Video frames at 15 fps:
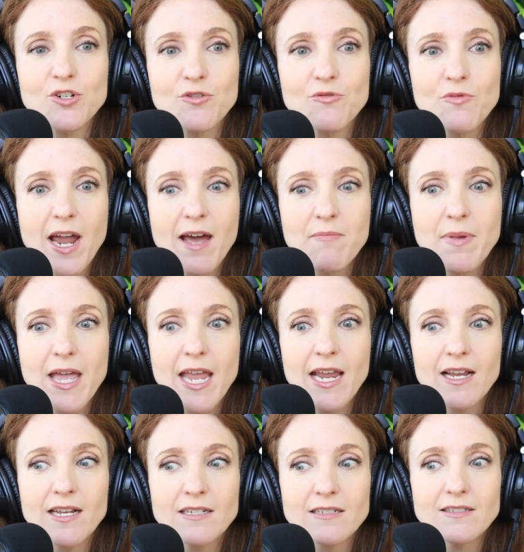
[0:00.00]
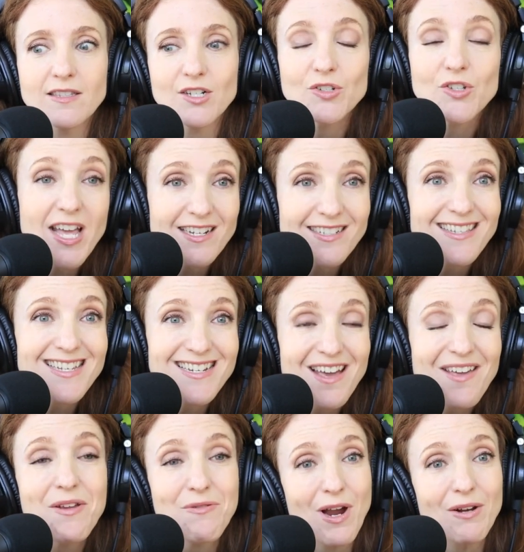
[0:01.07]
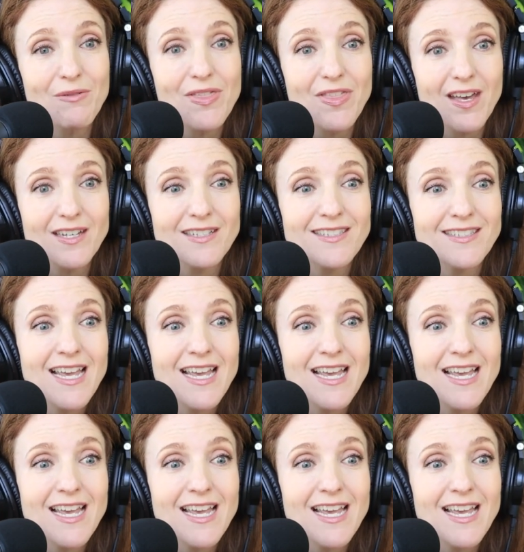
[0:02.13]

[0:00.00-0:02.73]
rep, and there's honestly nothing wrong with us,